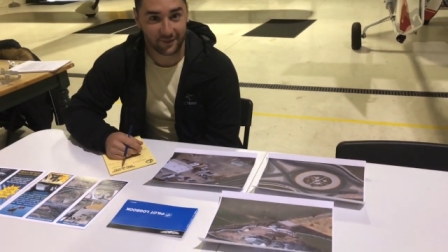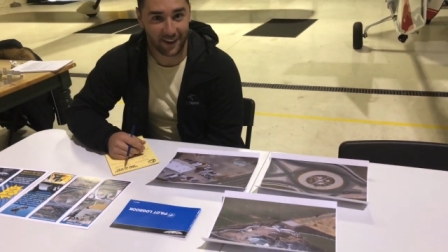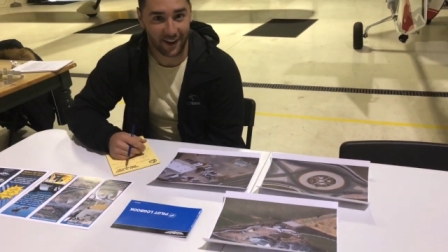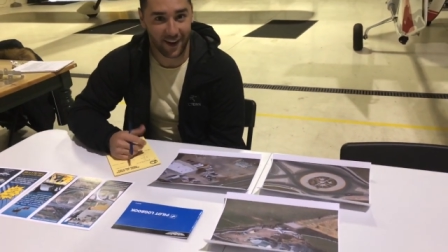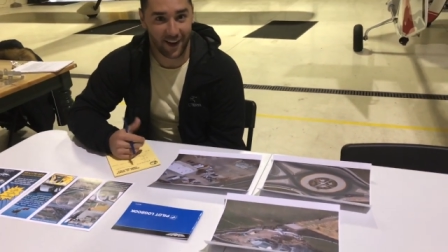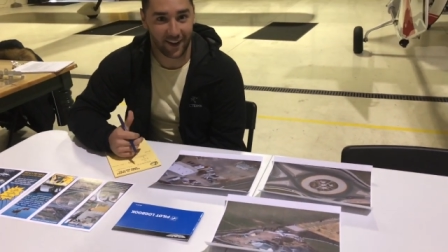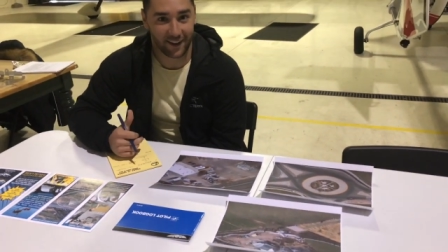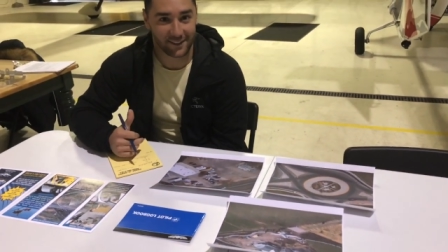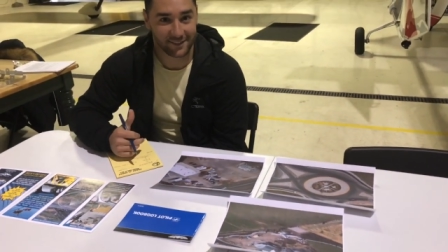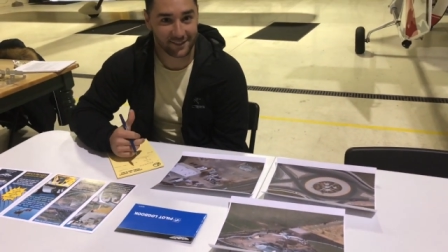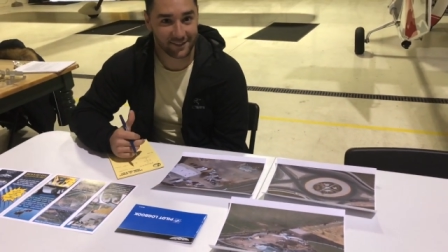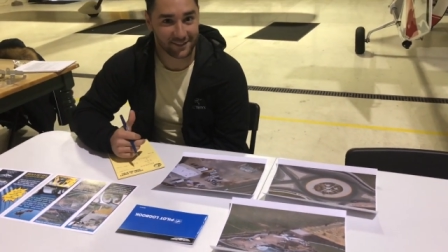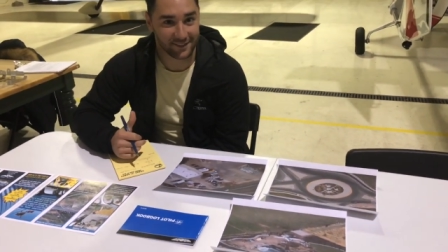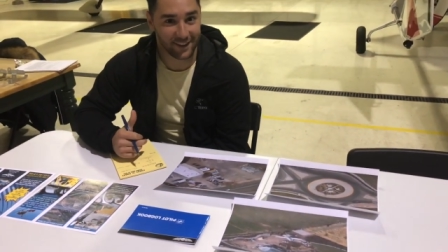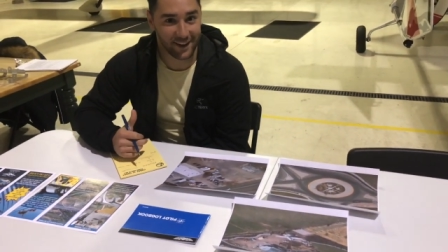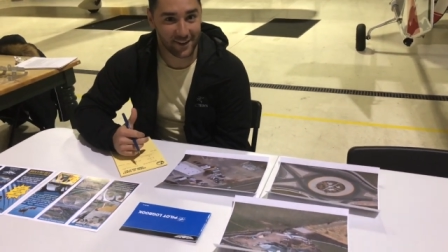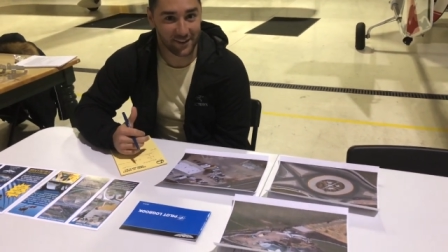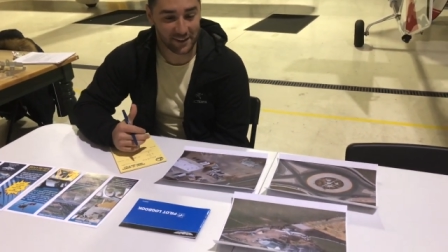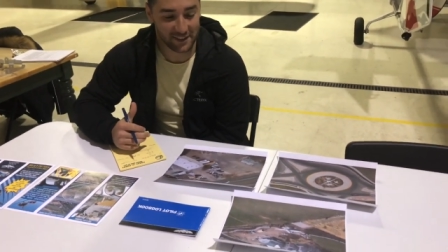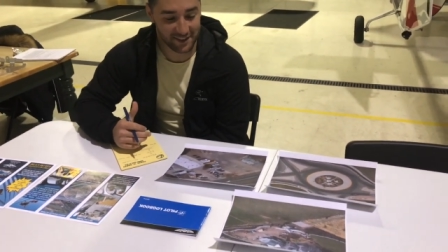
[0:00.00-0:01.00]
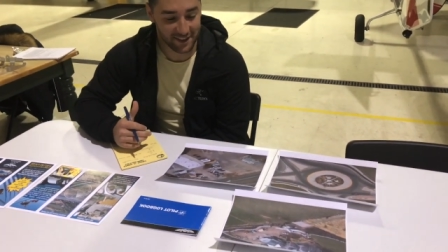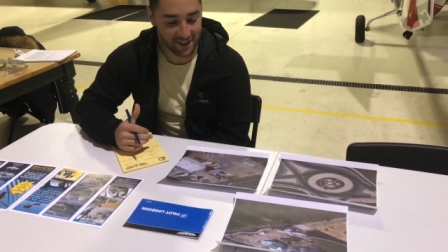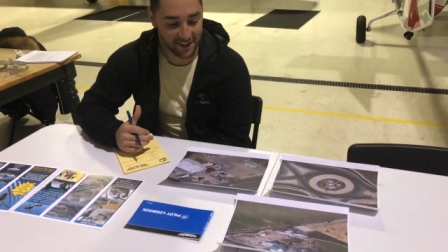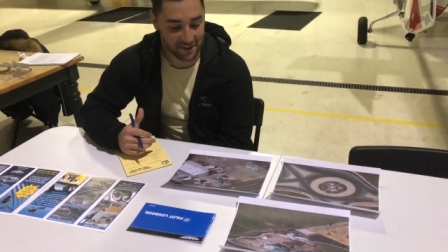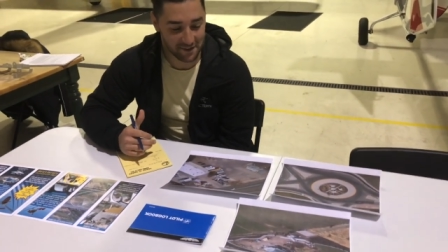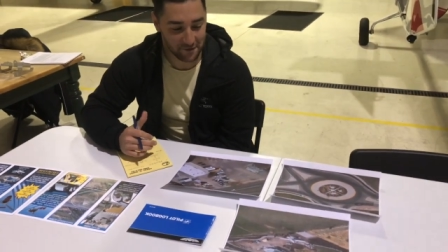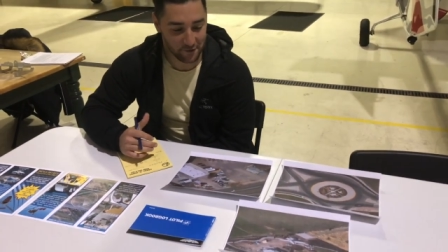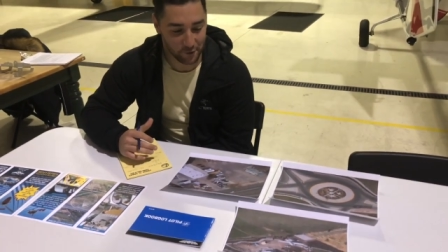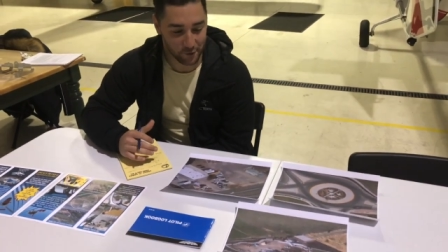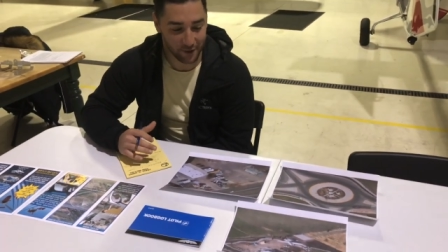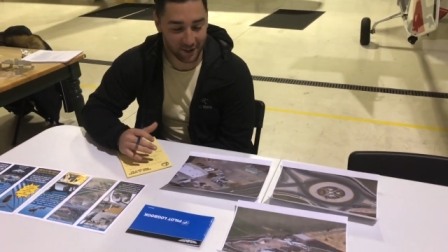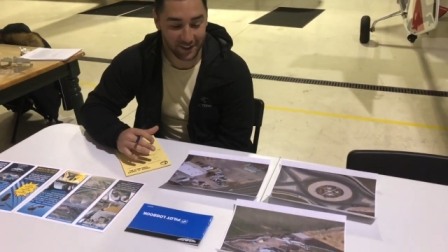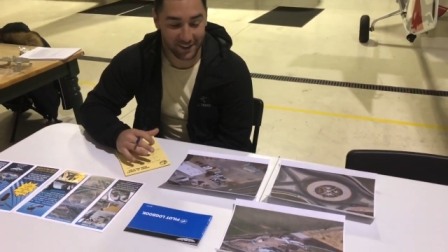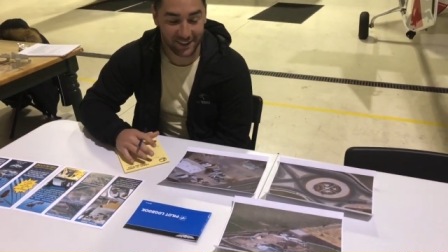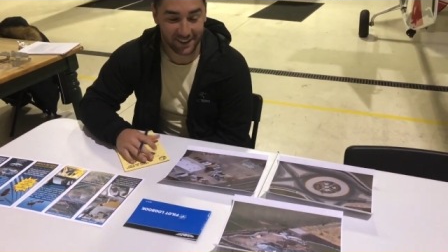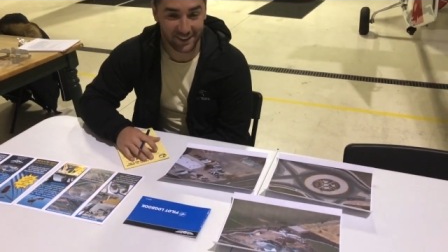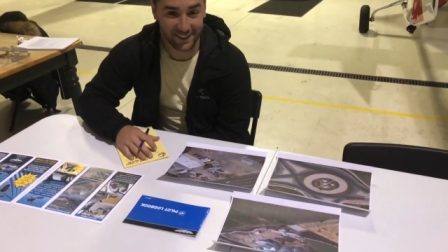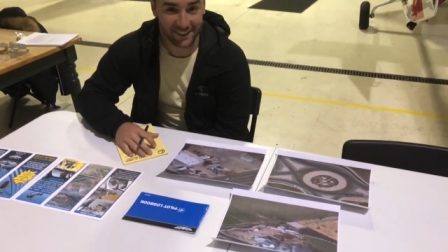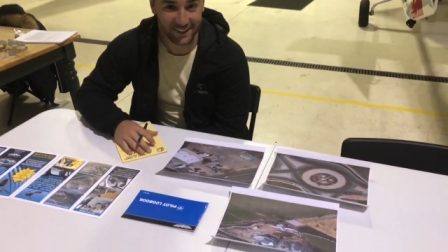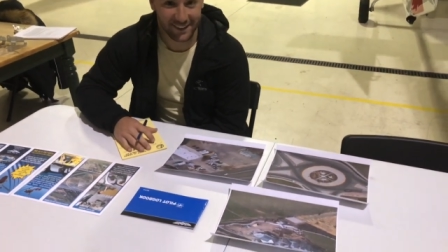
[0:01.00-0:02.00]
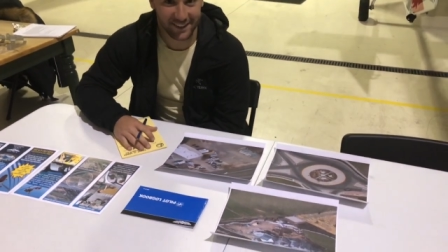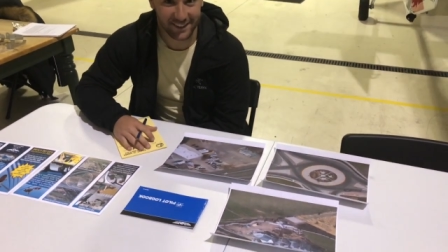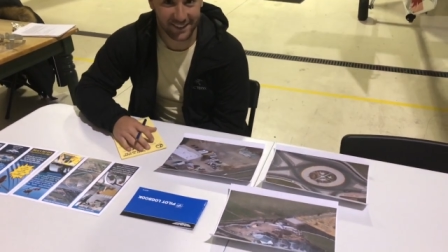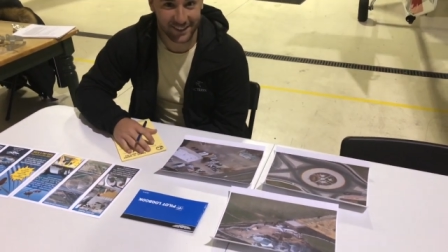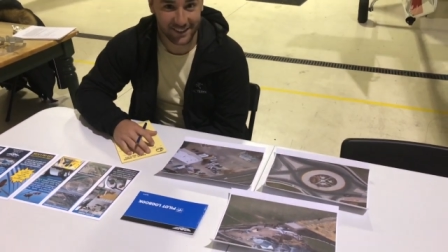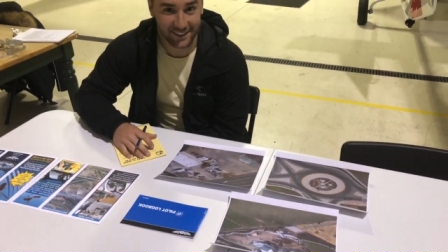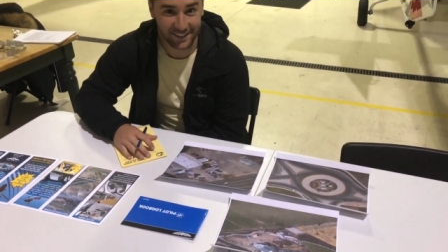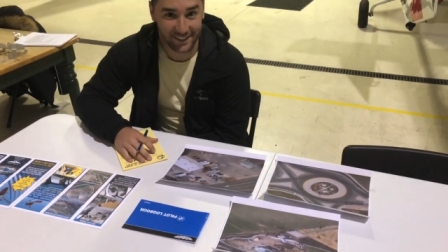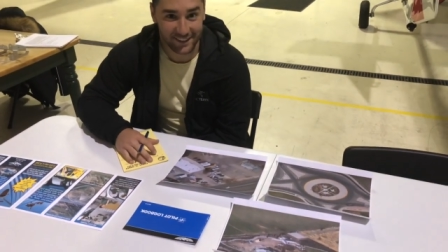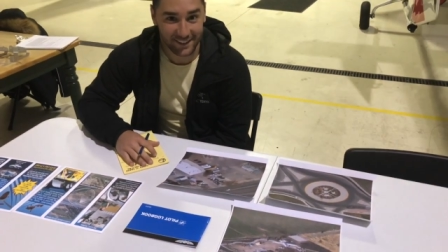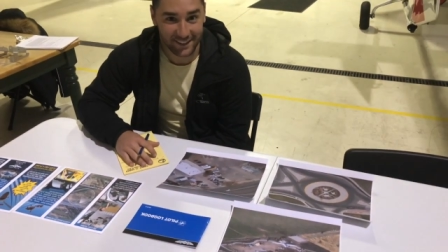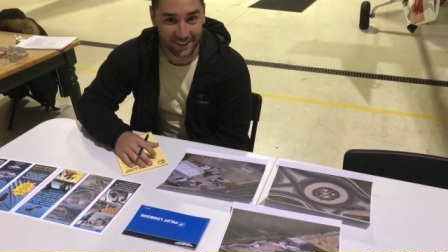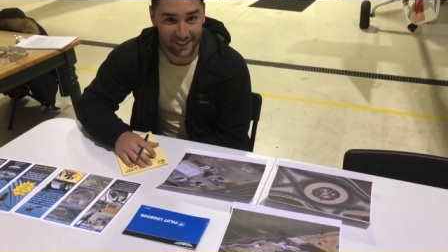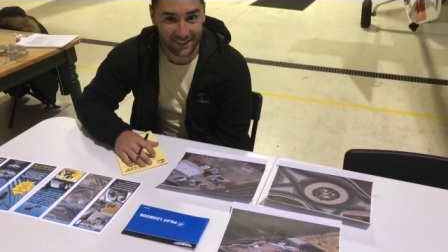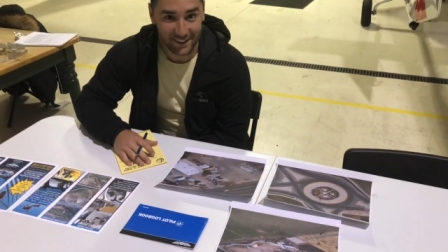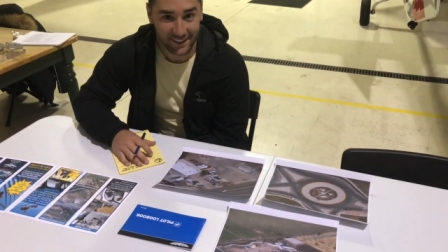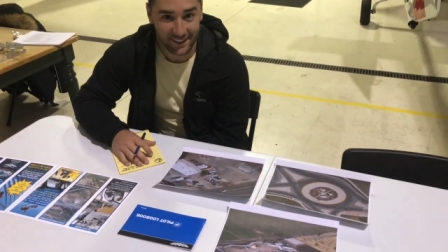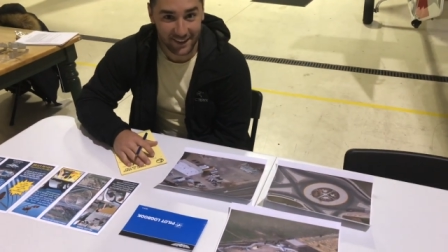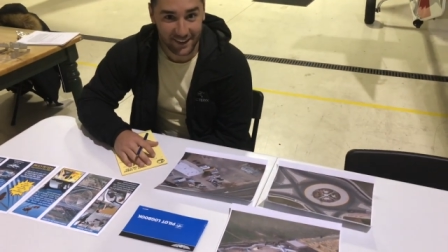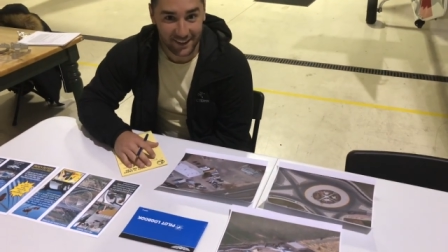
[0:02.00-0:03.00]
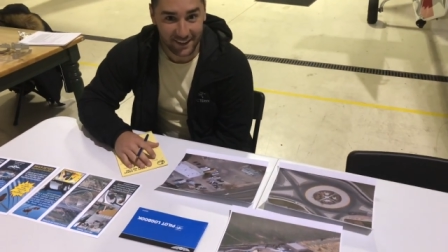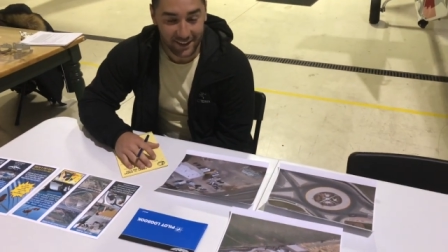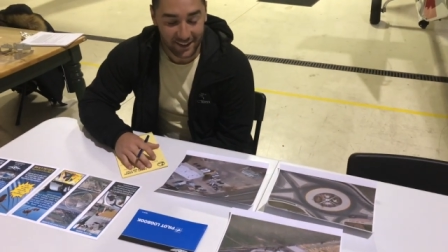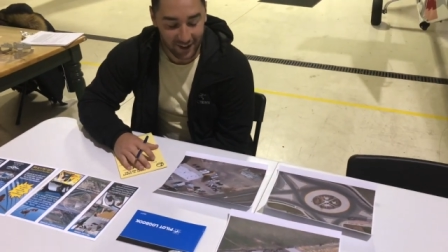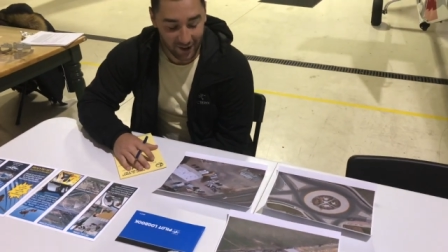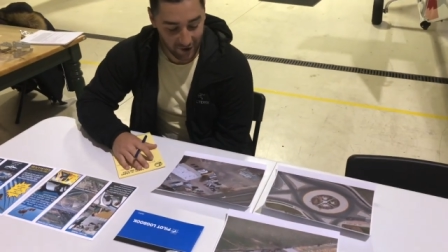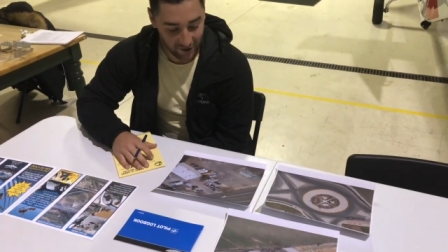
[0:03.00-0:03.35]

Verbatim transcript: Yeah, yeah, I'm You can explain a little bit what is the challenge?